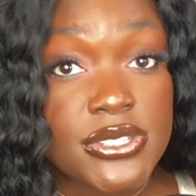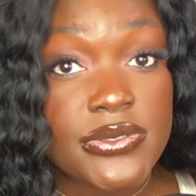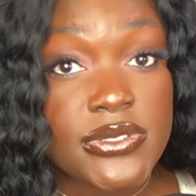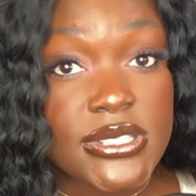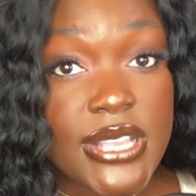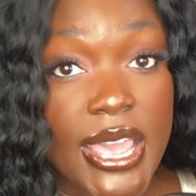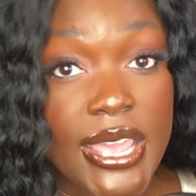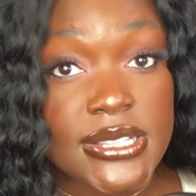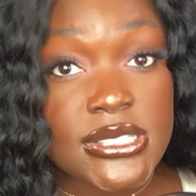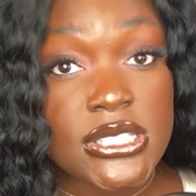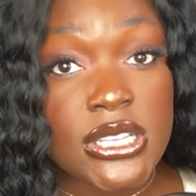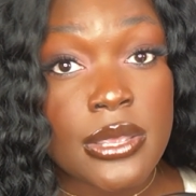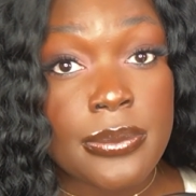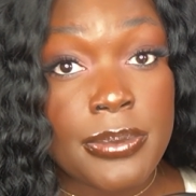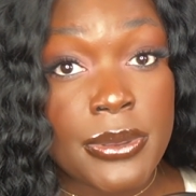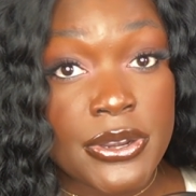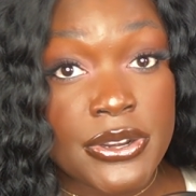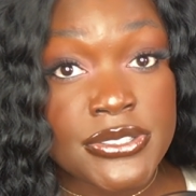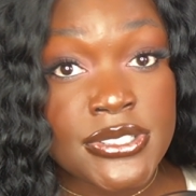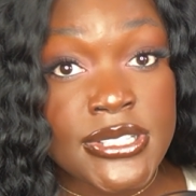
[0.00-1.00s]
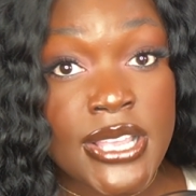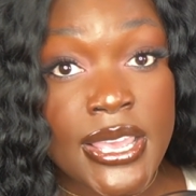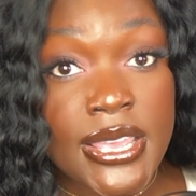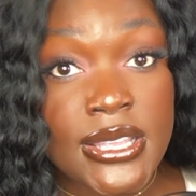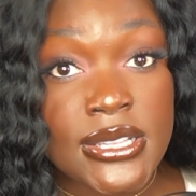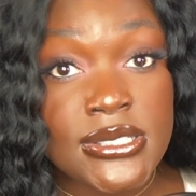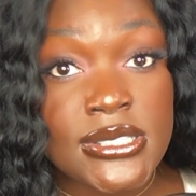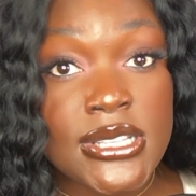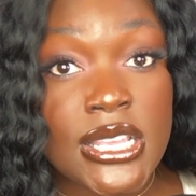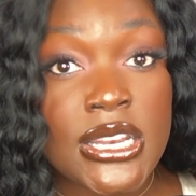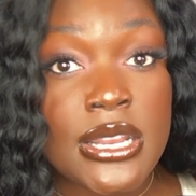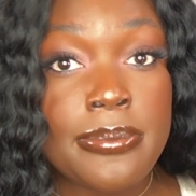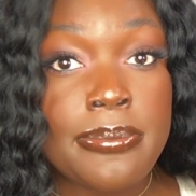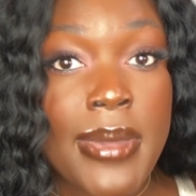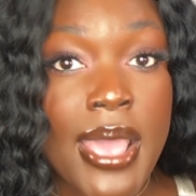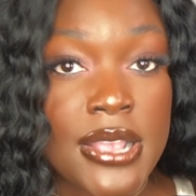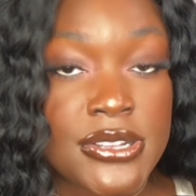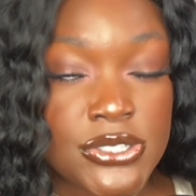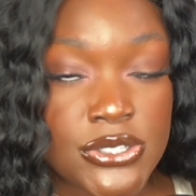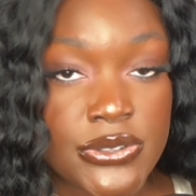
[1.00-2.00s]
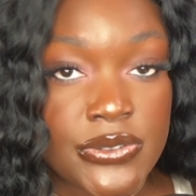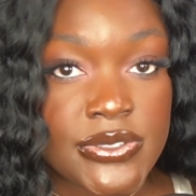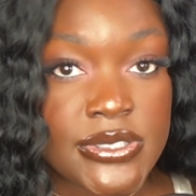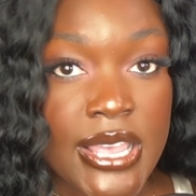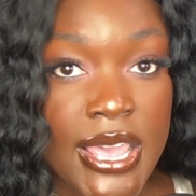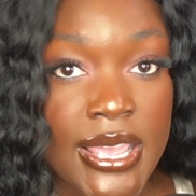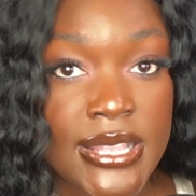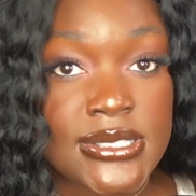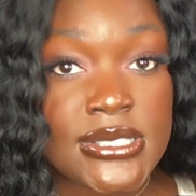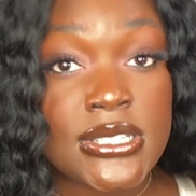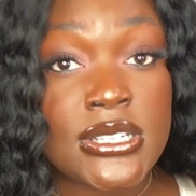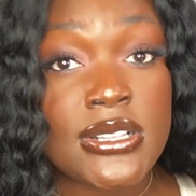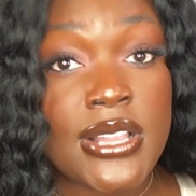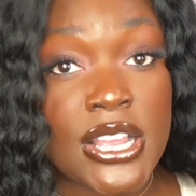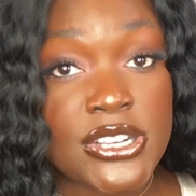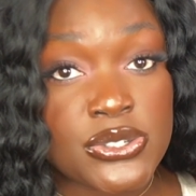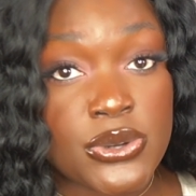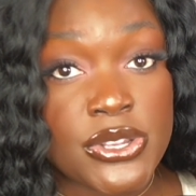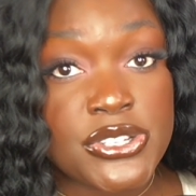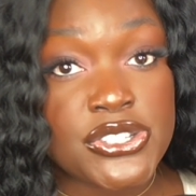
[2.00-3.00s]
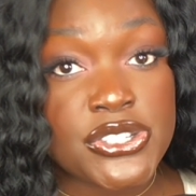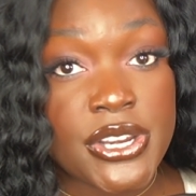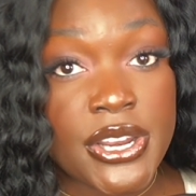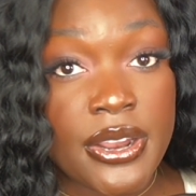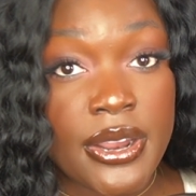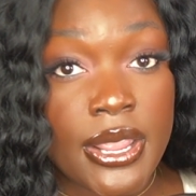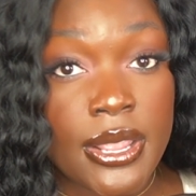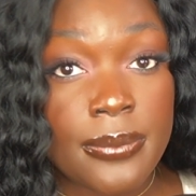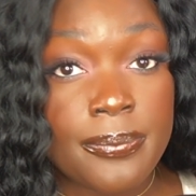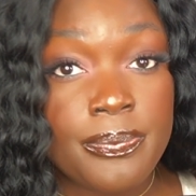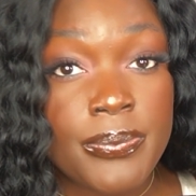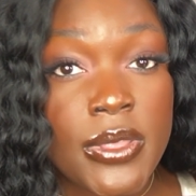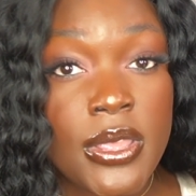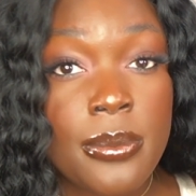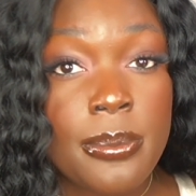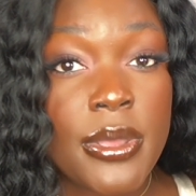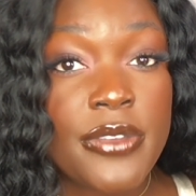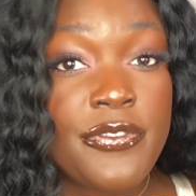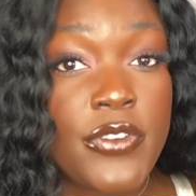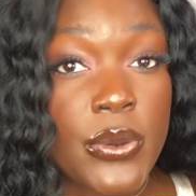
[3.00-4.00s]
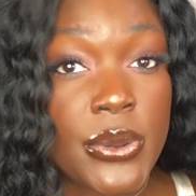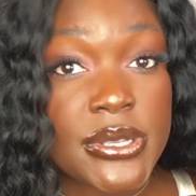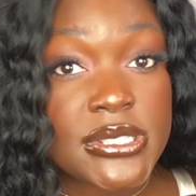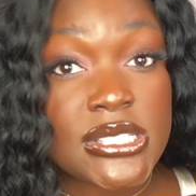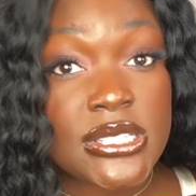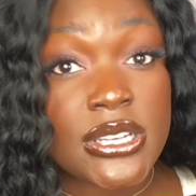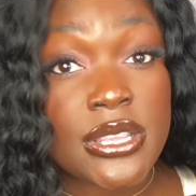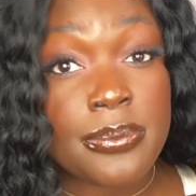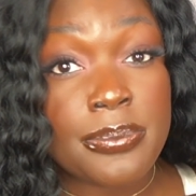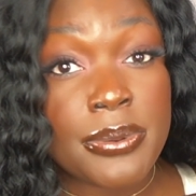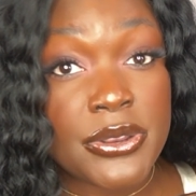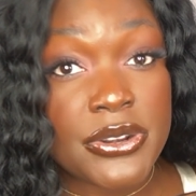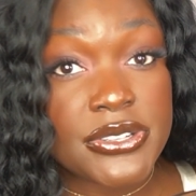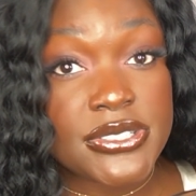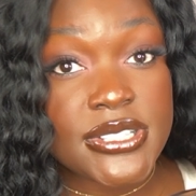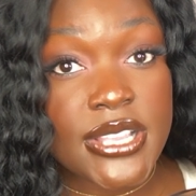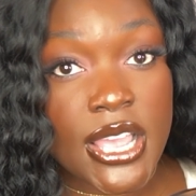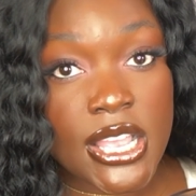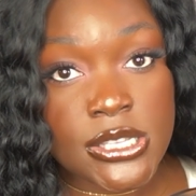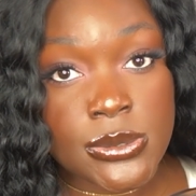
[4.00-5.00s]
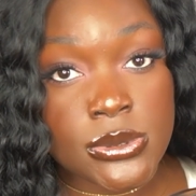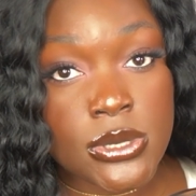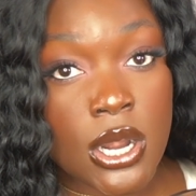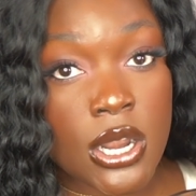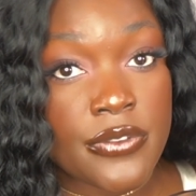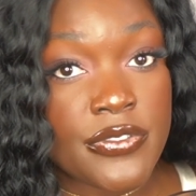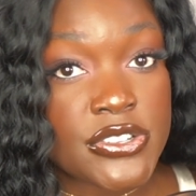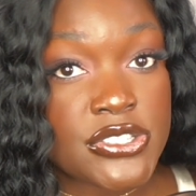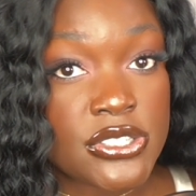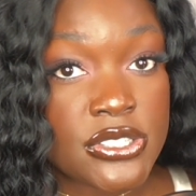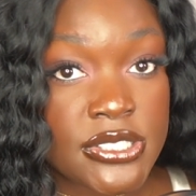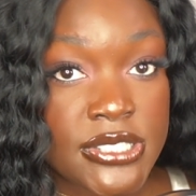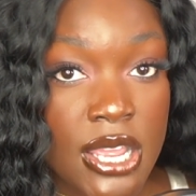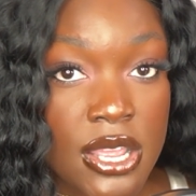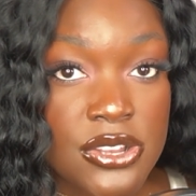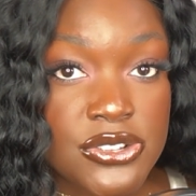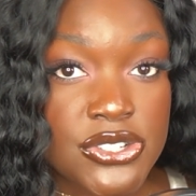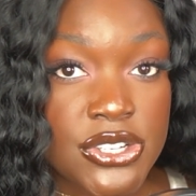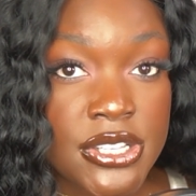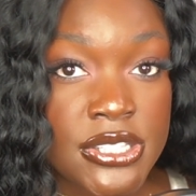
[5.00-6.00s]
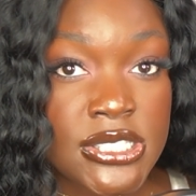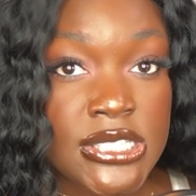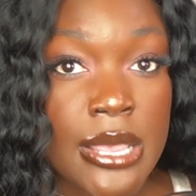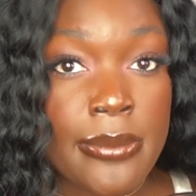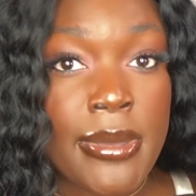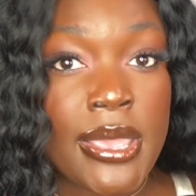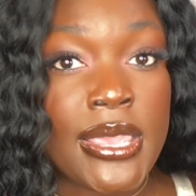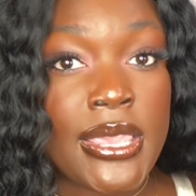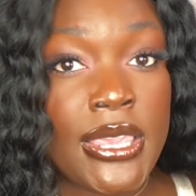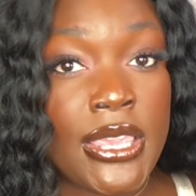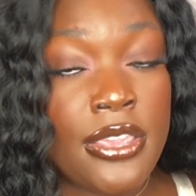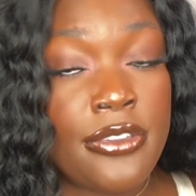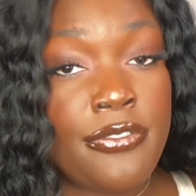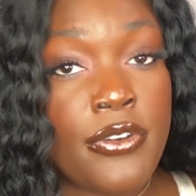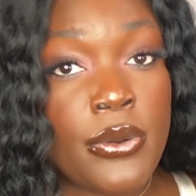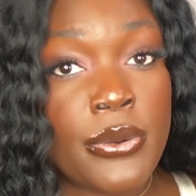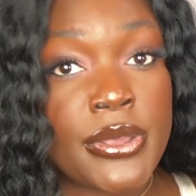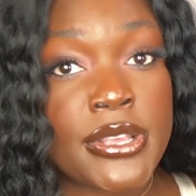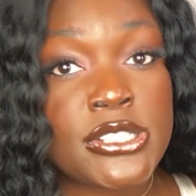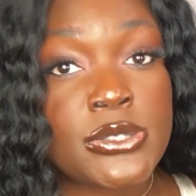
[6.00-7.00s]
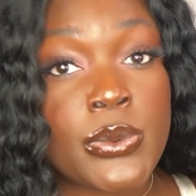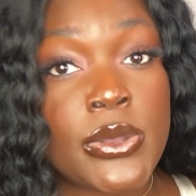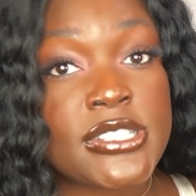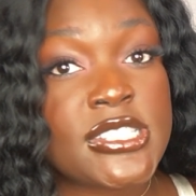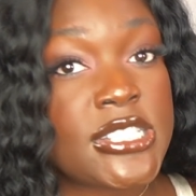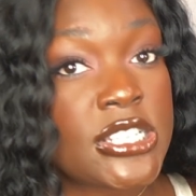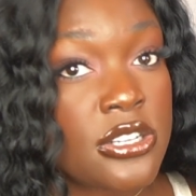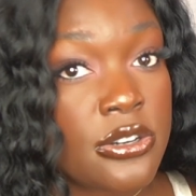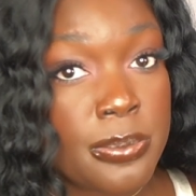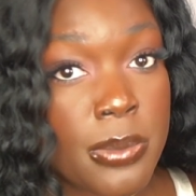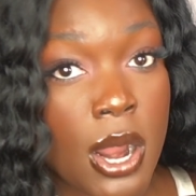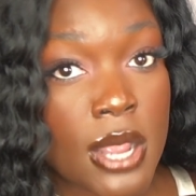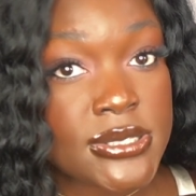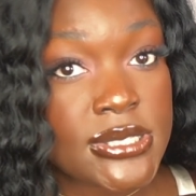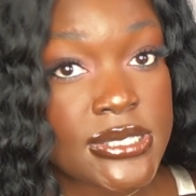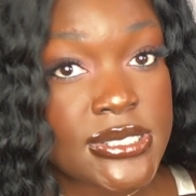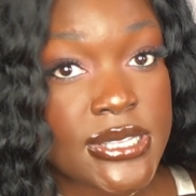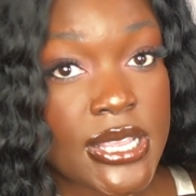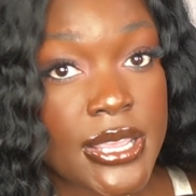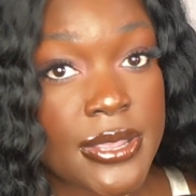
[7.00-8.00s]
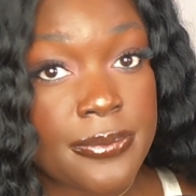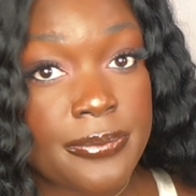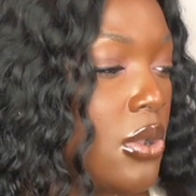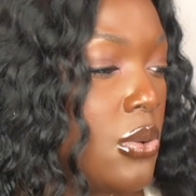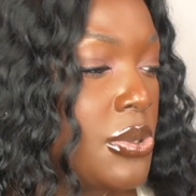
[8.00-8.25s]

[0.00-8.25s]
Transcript: of Science in Computer Science and a Master's of Science in Electrical Engineering my focus in computer science was artificial intelligence, and my EE focus was signal processing.